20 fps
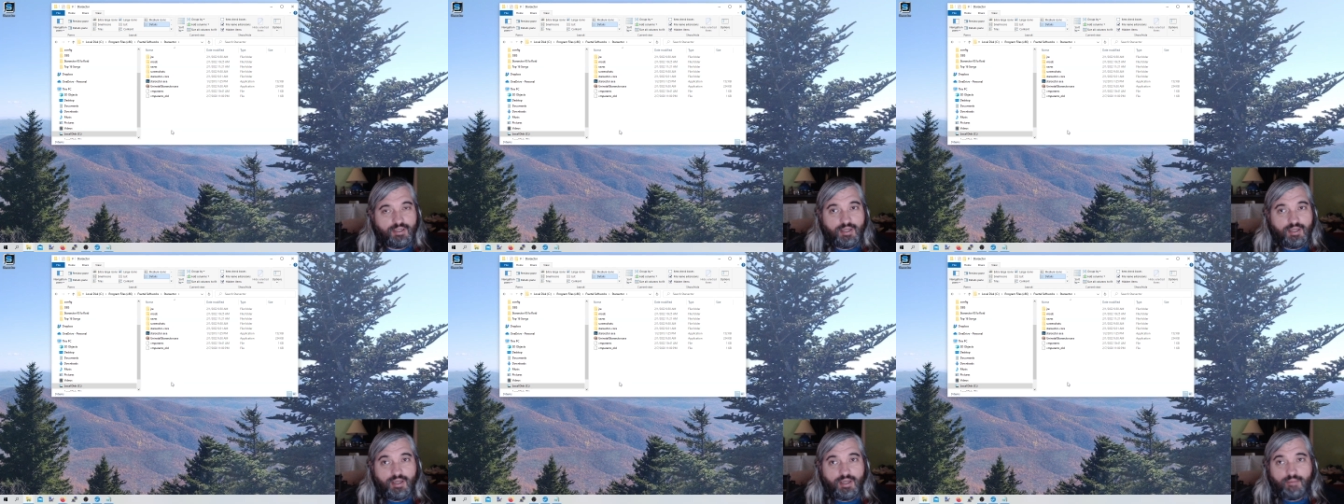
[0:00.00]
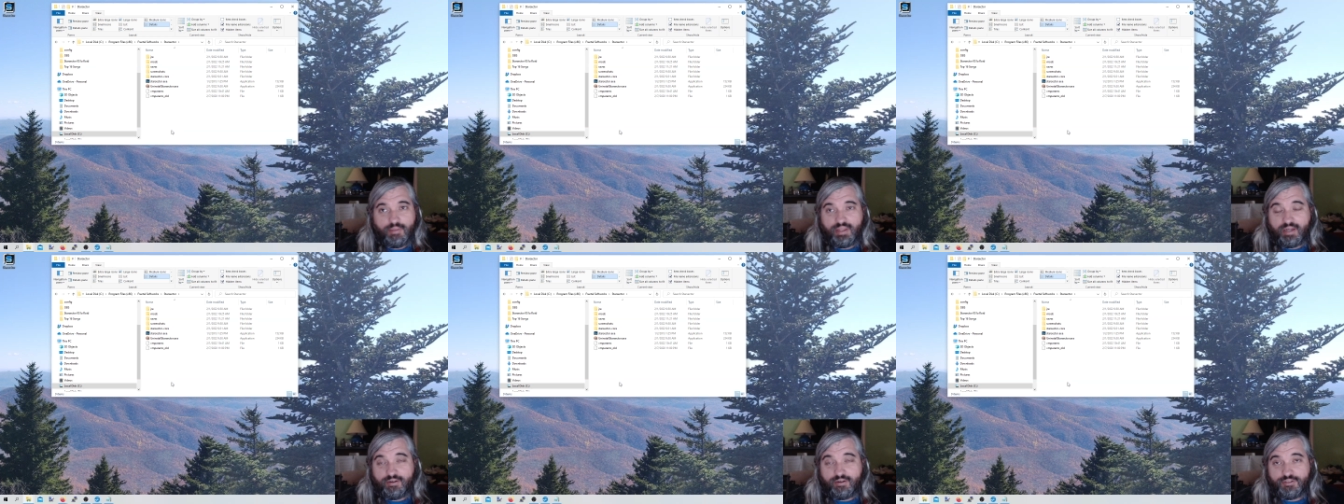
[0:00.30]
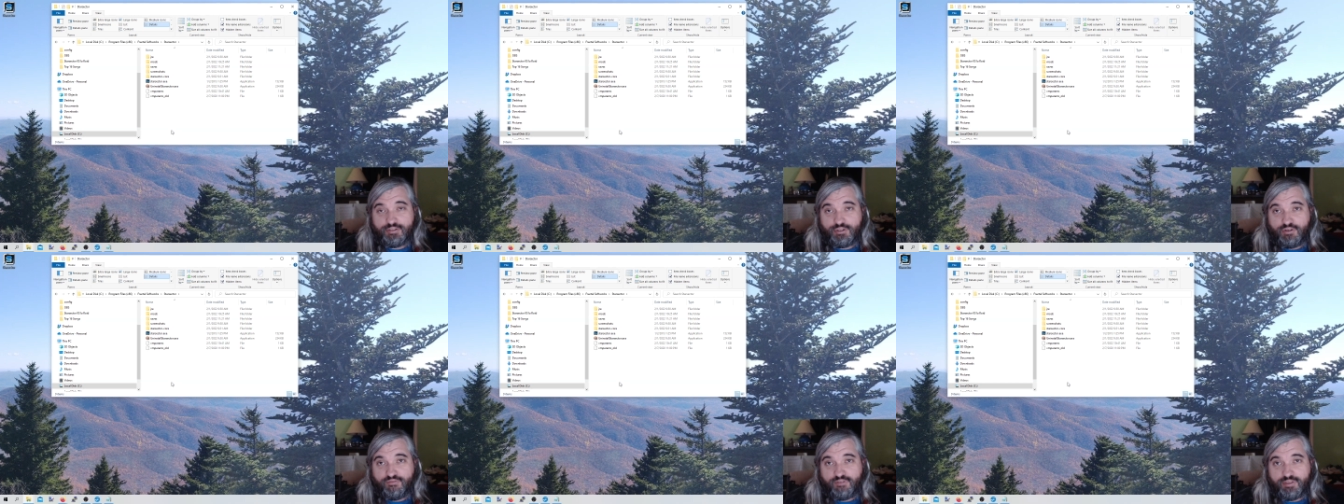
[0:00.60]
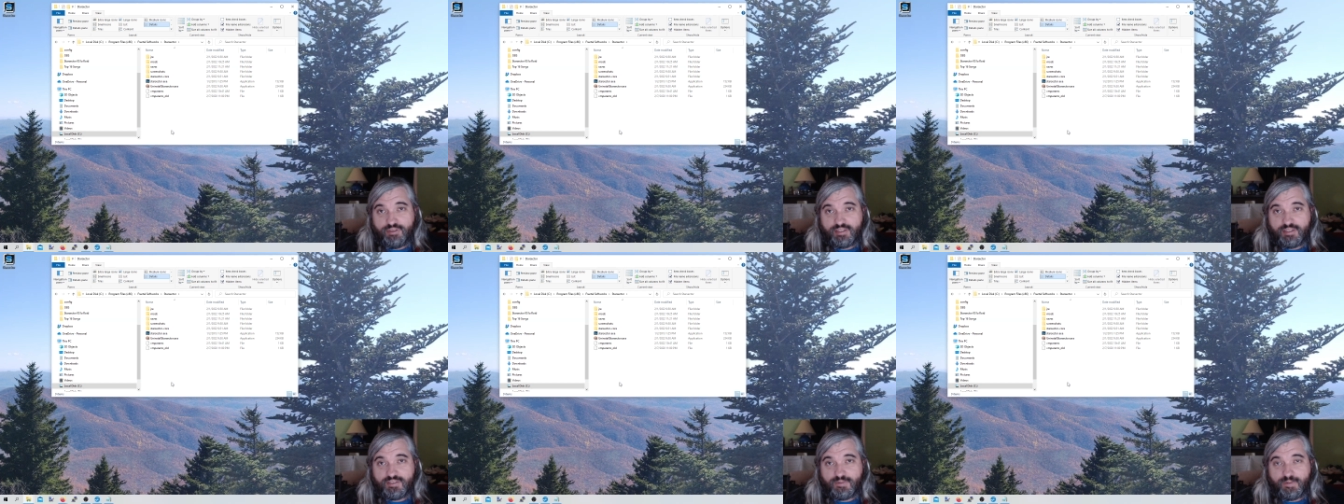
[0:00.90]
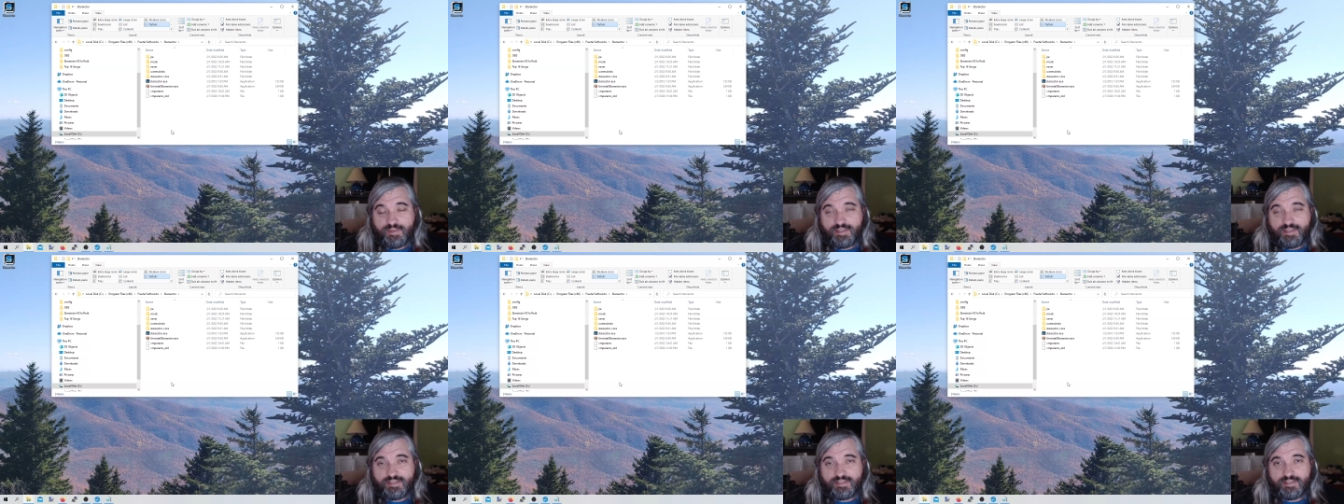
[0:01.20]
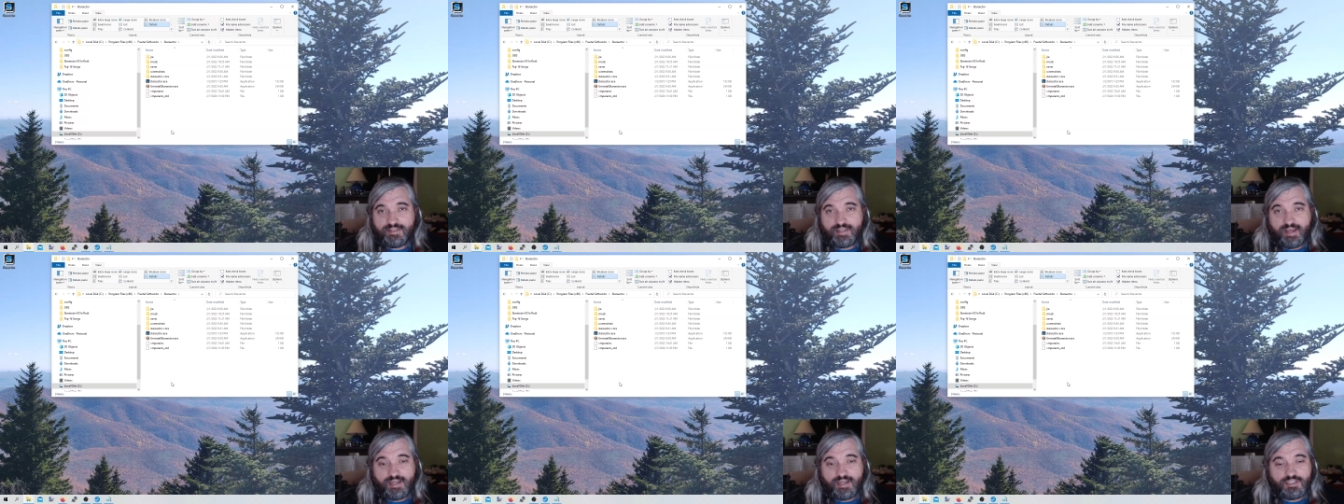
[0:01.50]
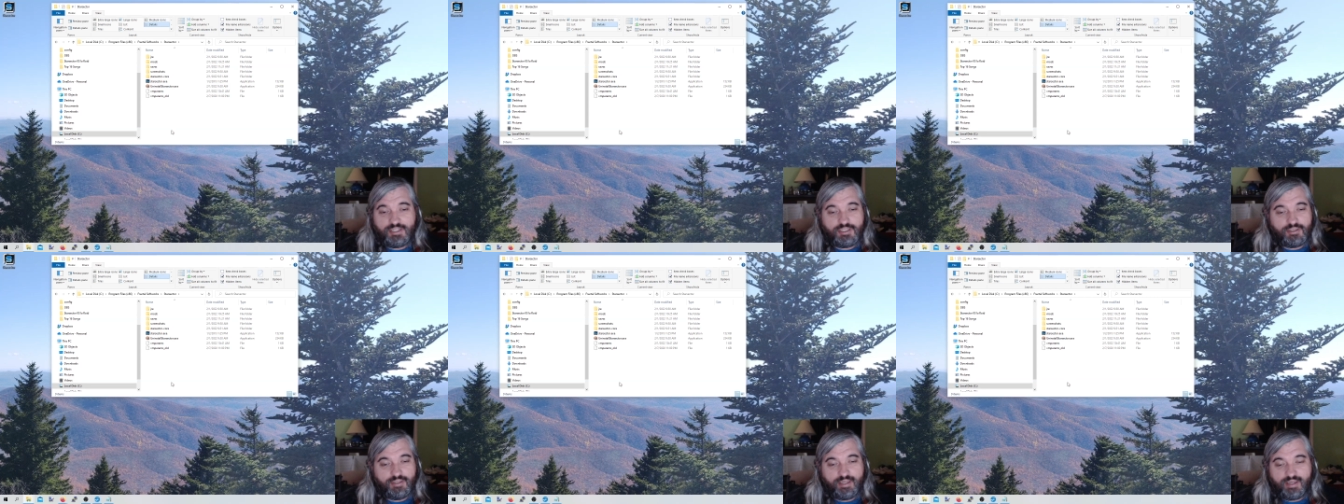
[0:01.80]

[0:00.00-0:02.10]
But that'll do it for this one. This is Ash here.